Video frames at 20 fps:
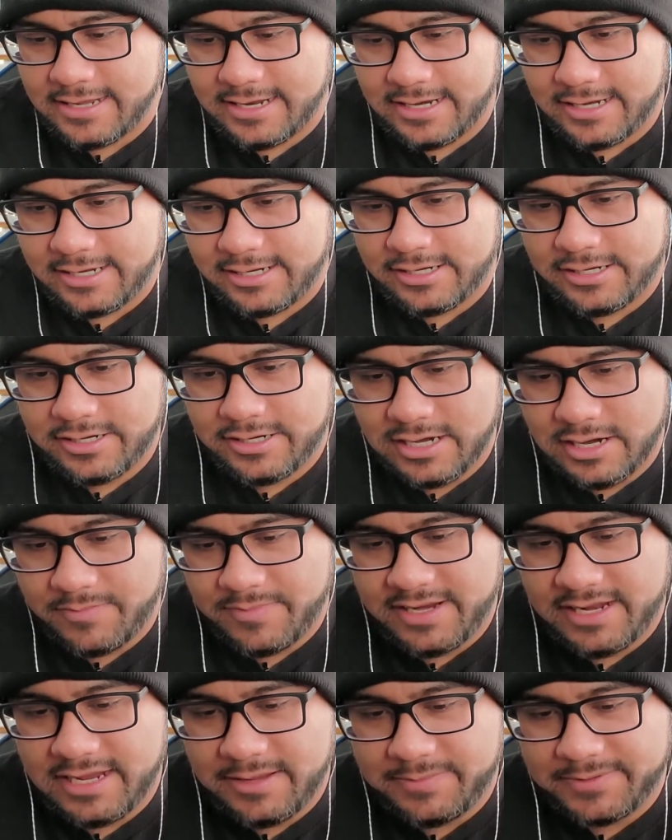there. How
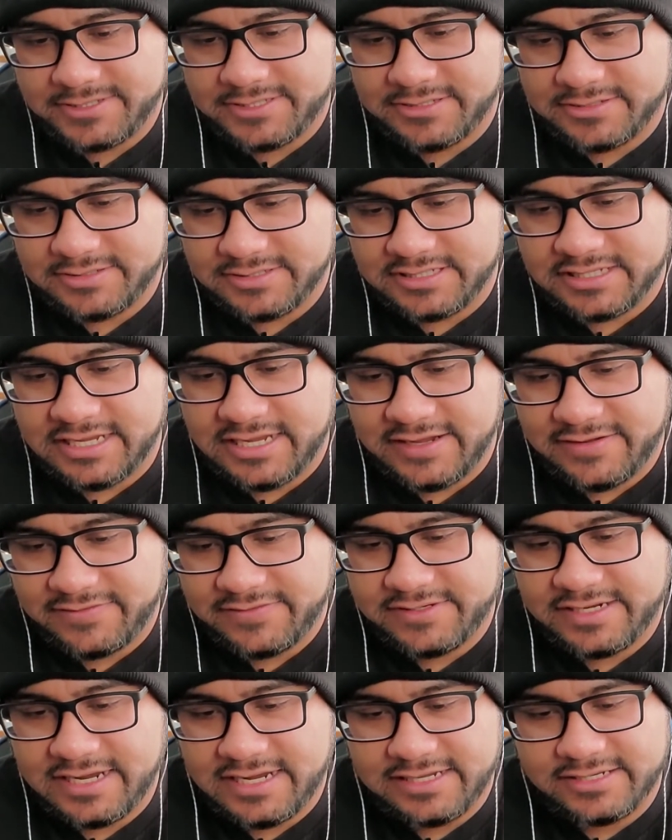many episodes left?
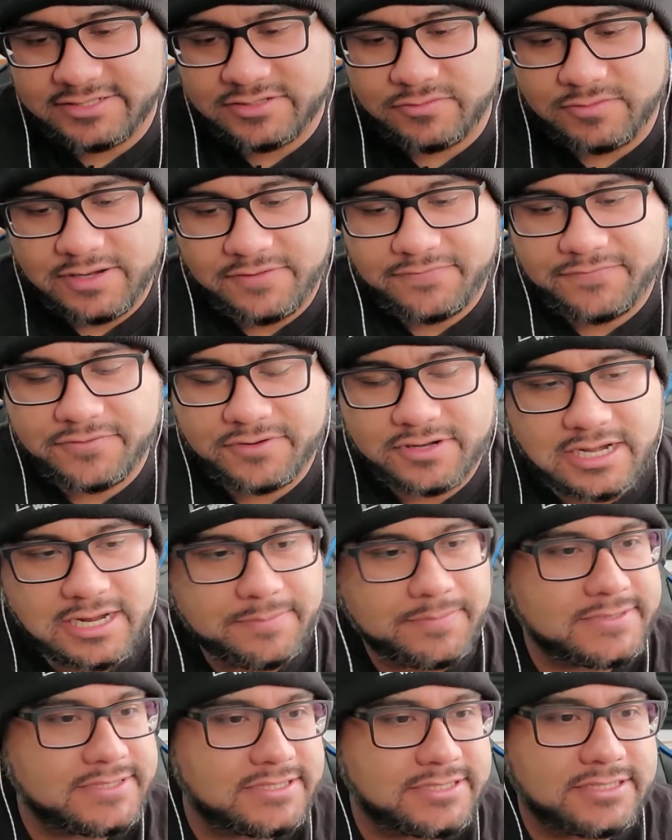Yeah, 24
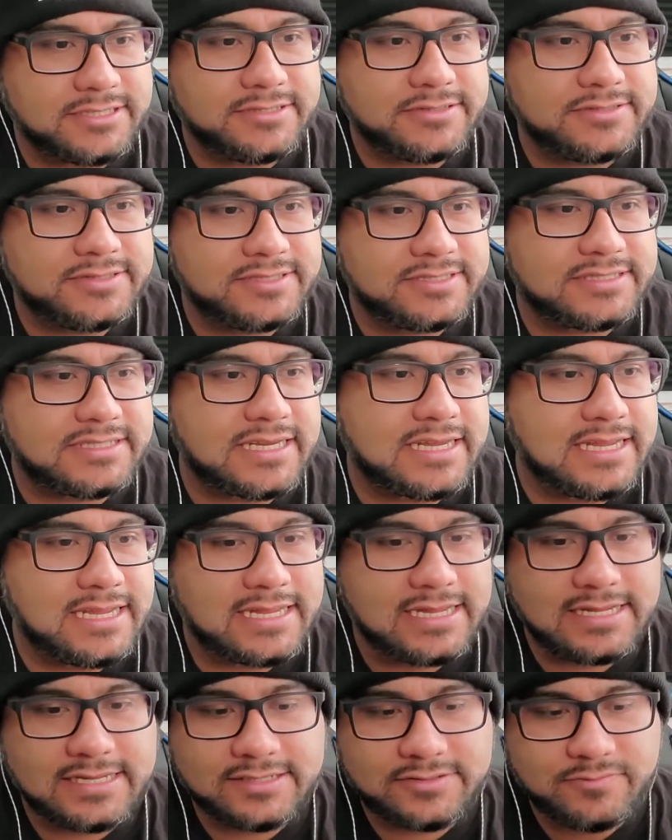episodes,
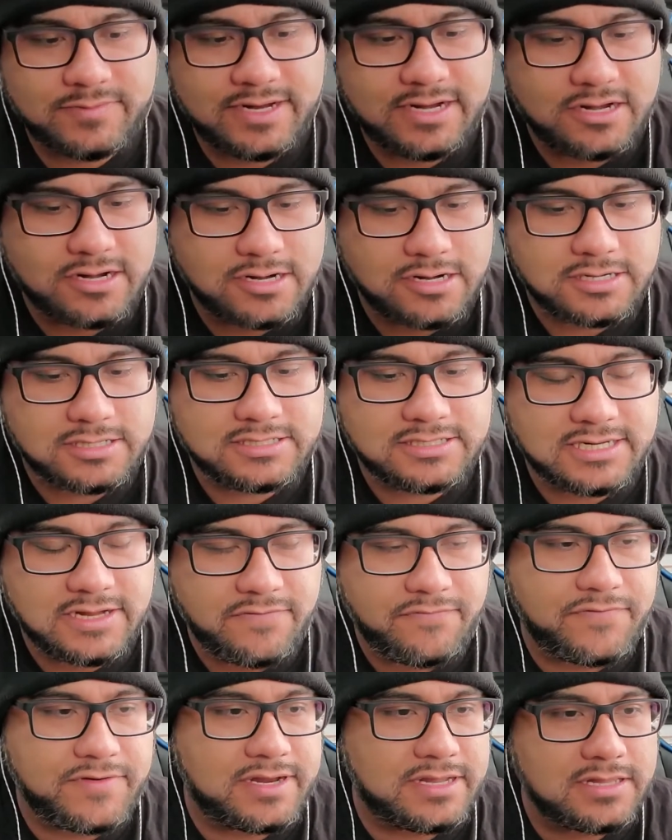and we are
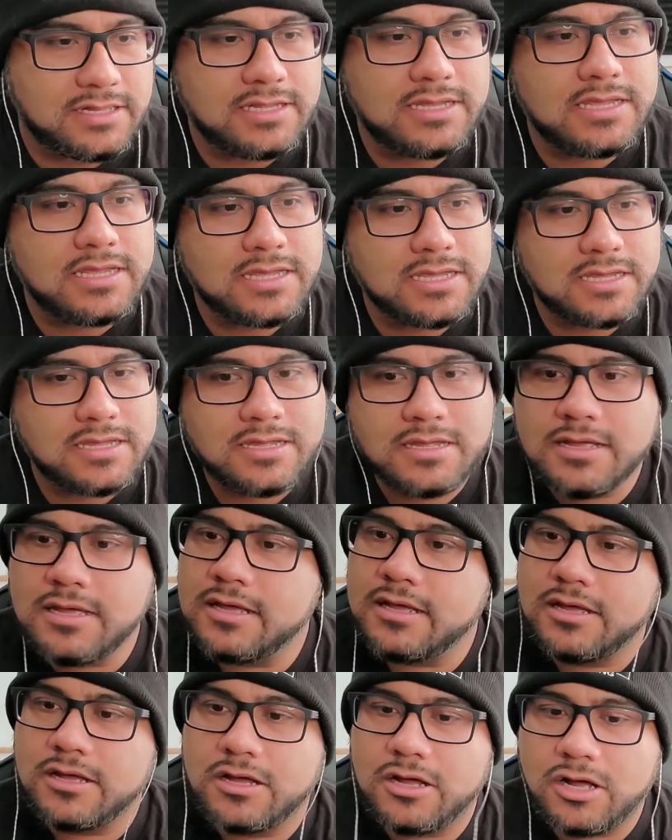definitely
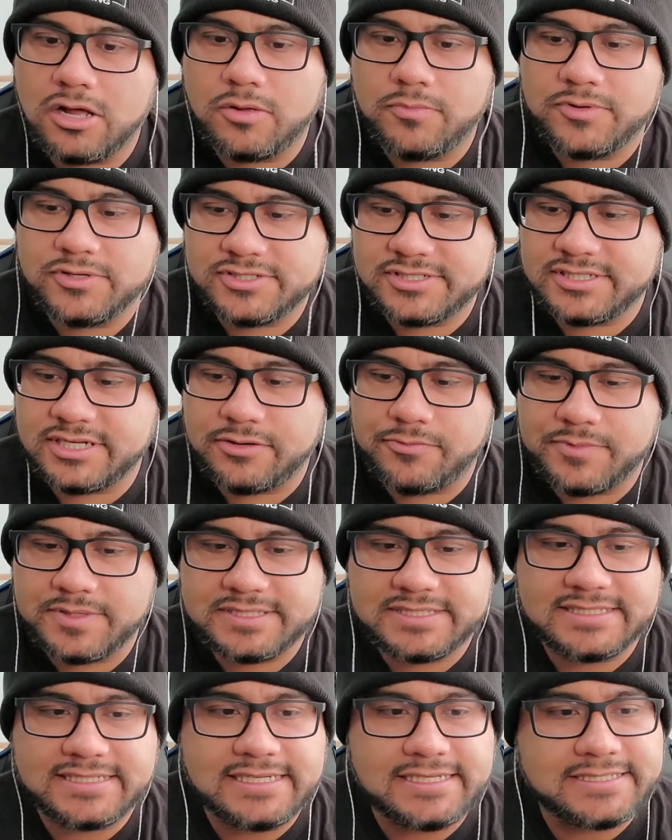almost done with
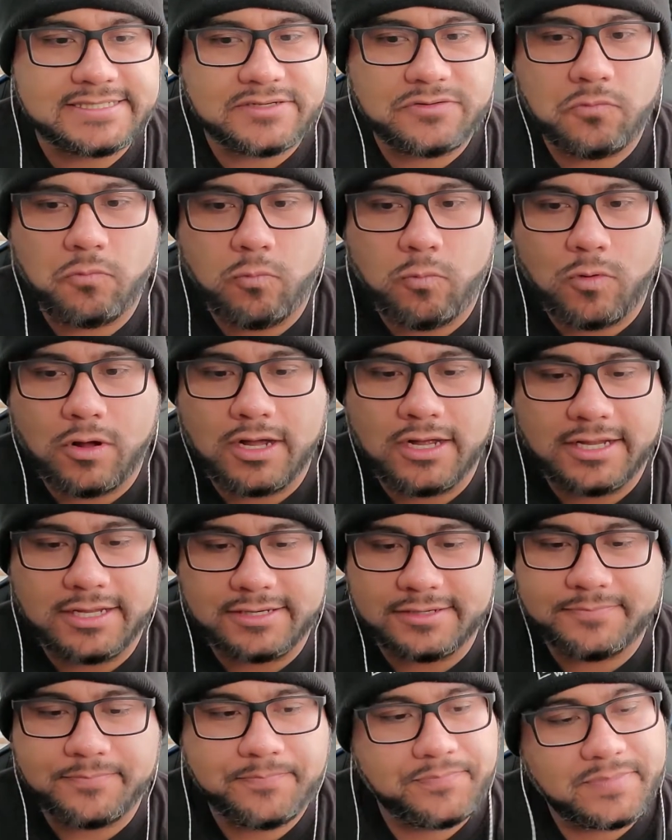season
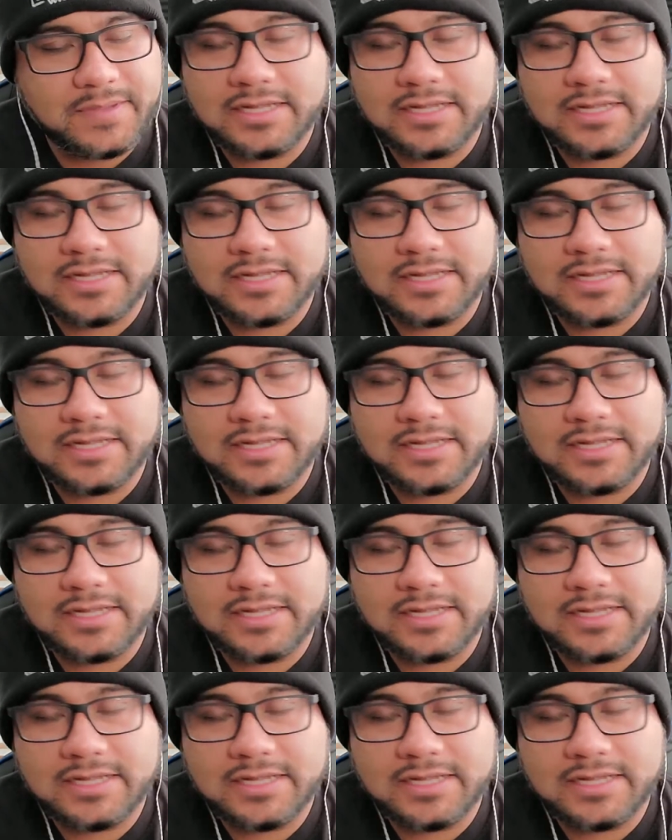one.